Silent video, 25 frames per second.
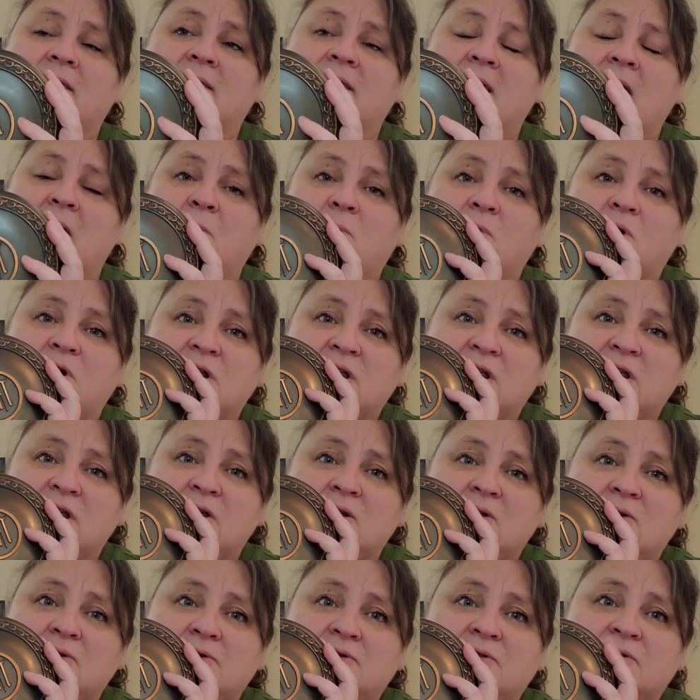They were
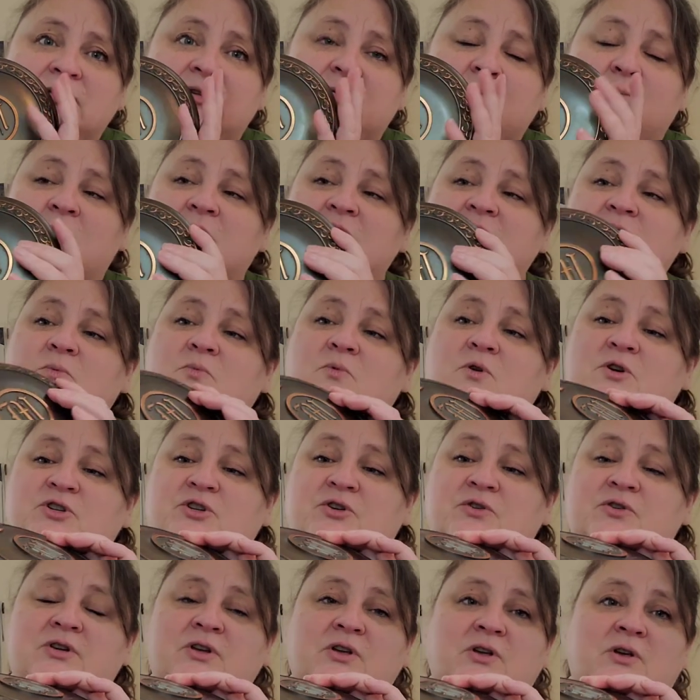used, what,
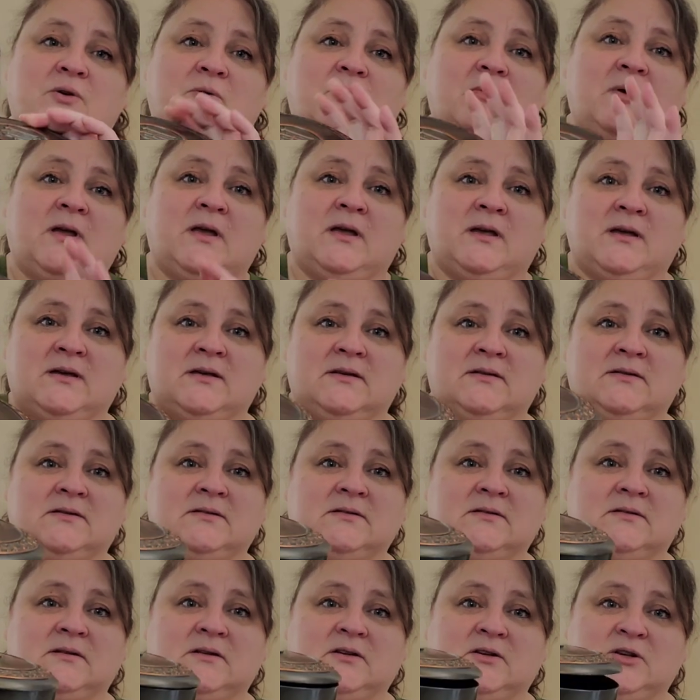what you do
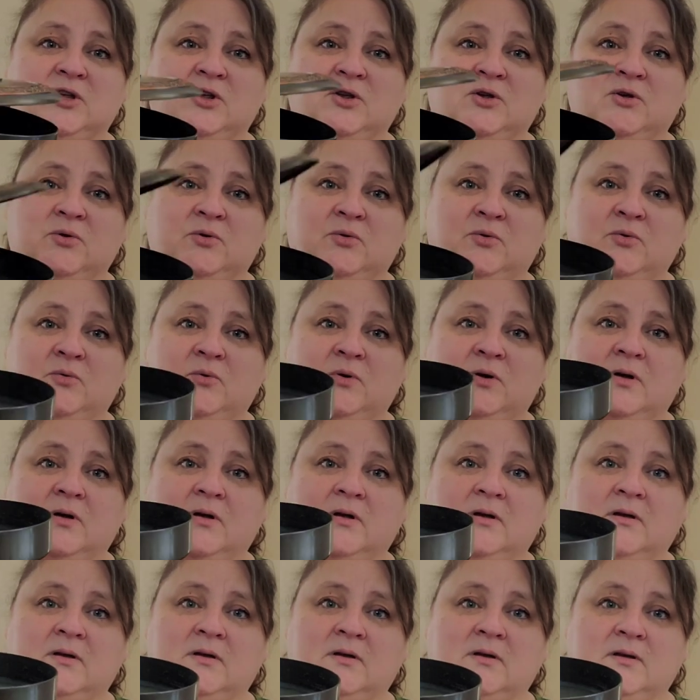is you,
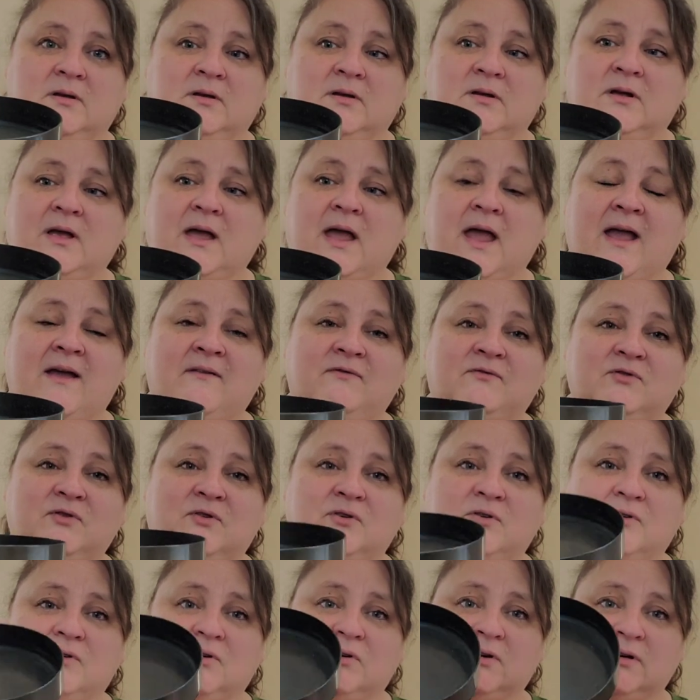
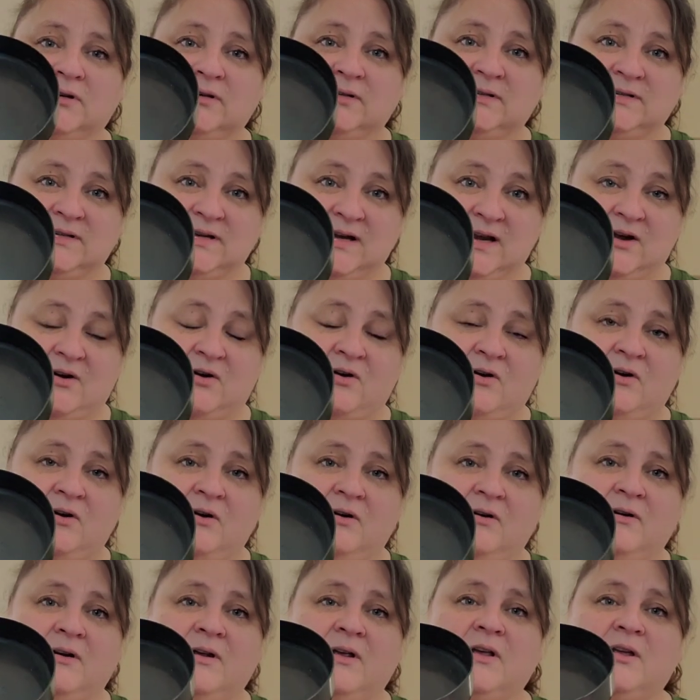after dinner,
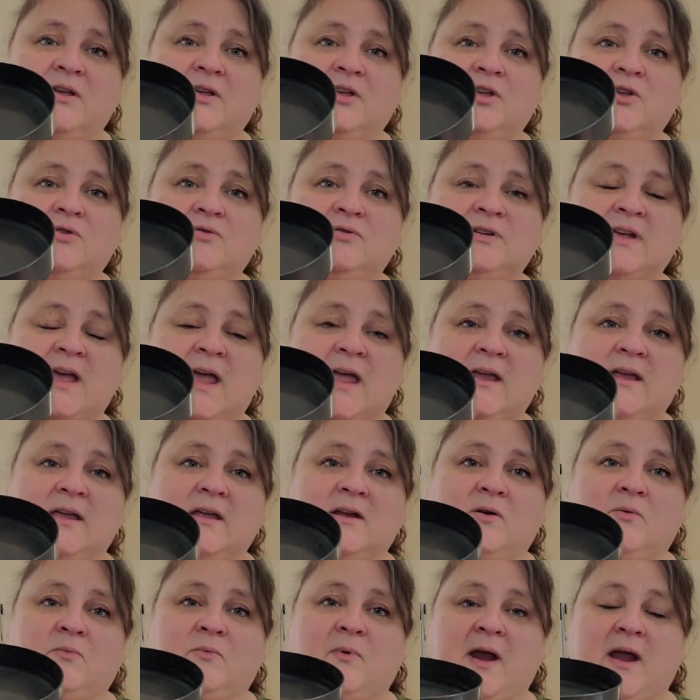you take
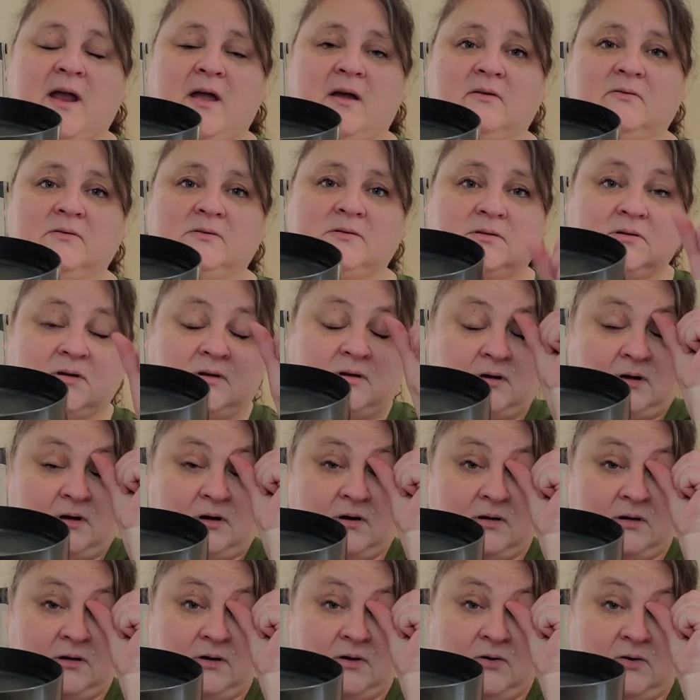it around
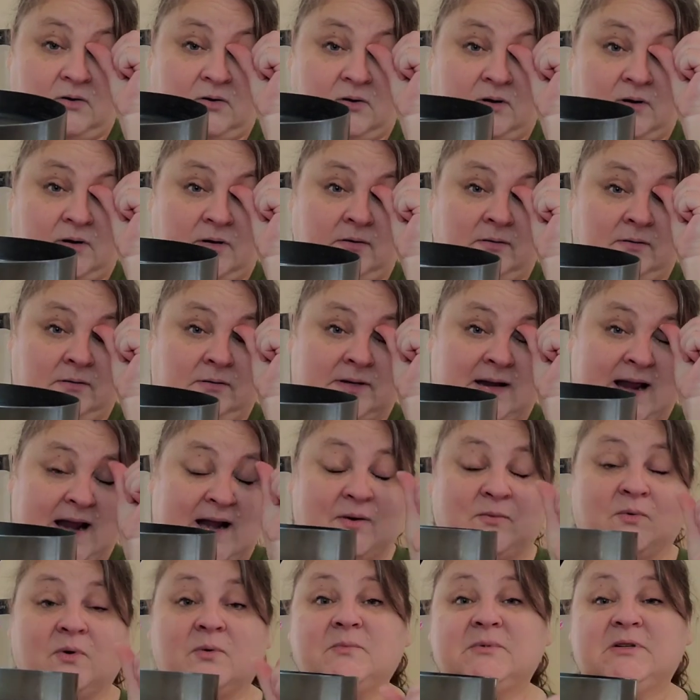on your
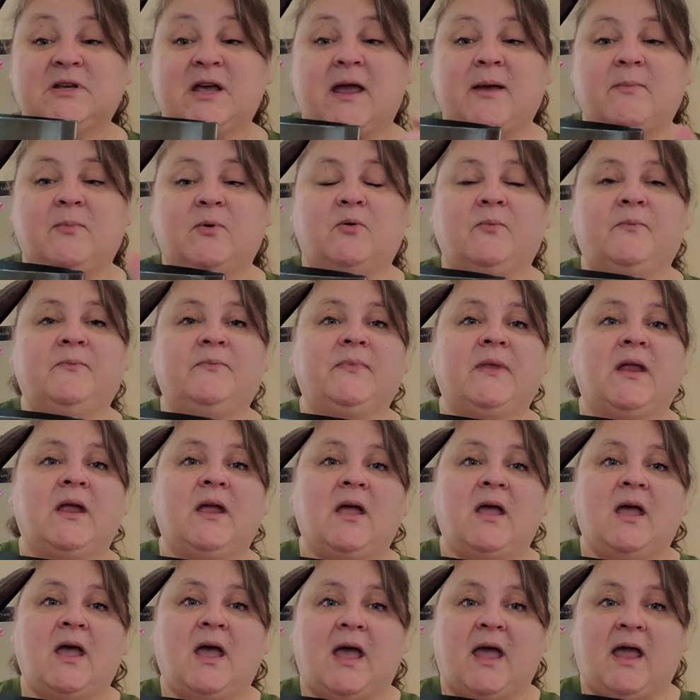dining room table
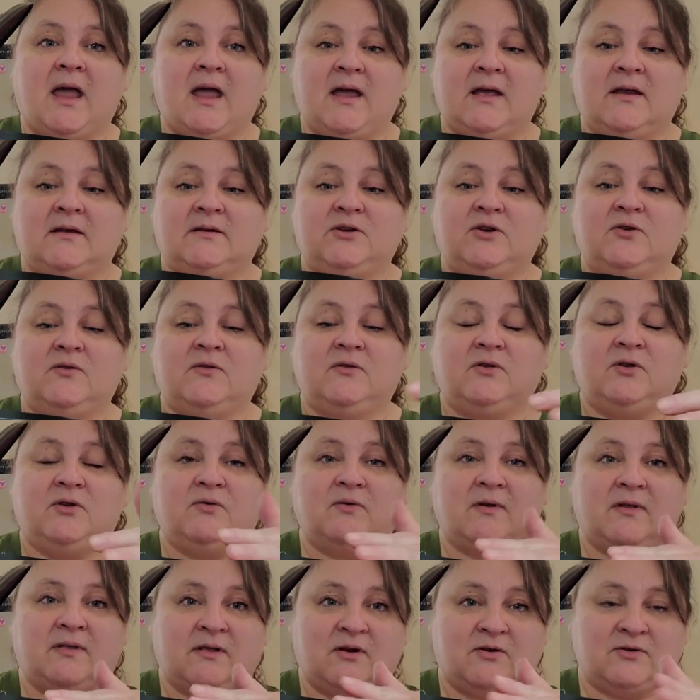and you,
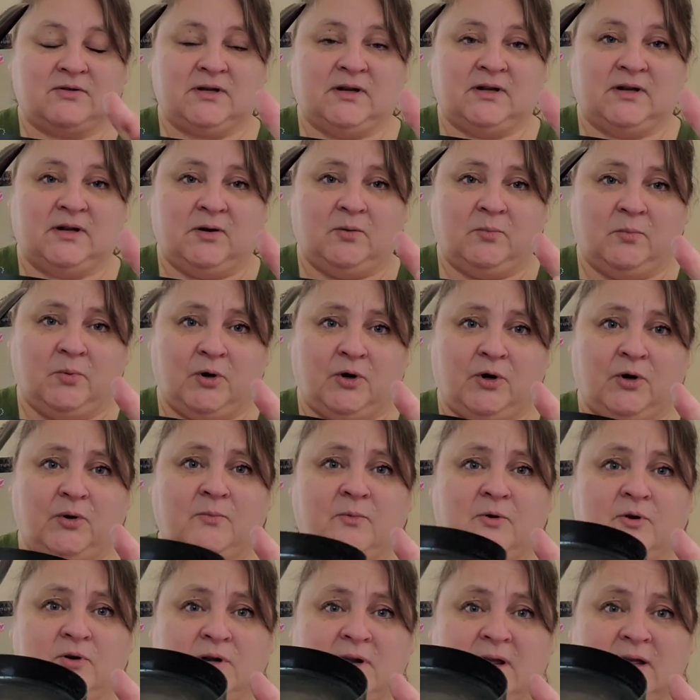you there's a little
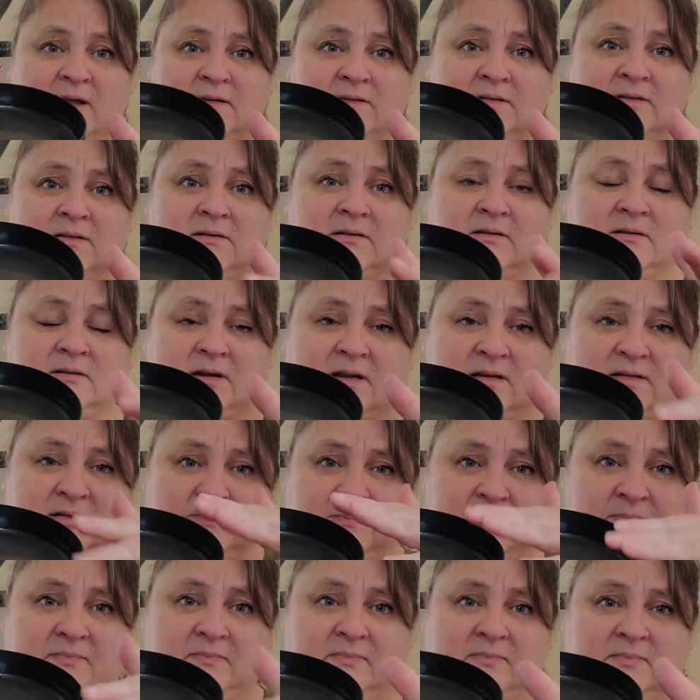broom or dust
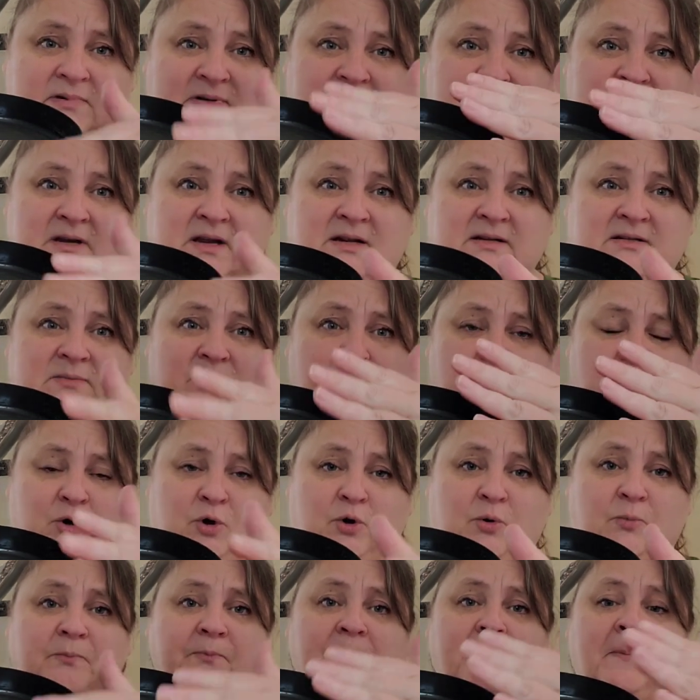dust dust
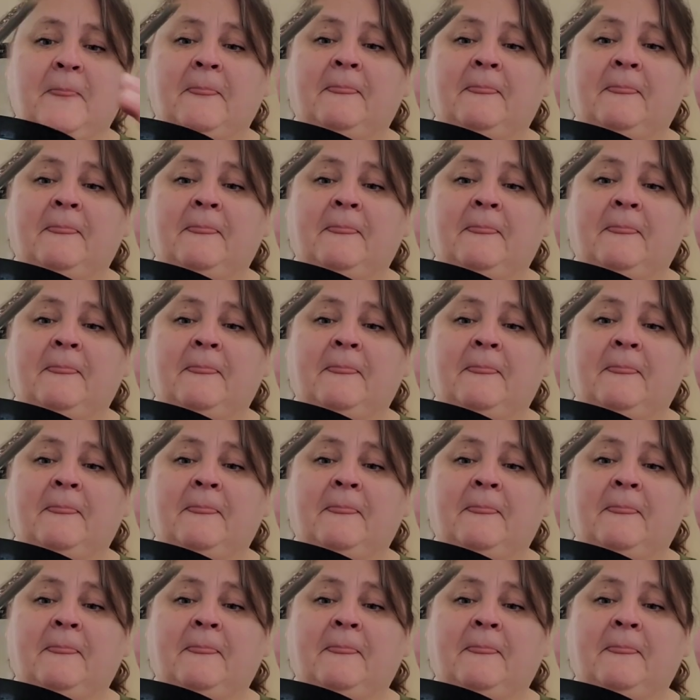broom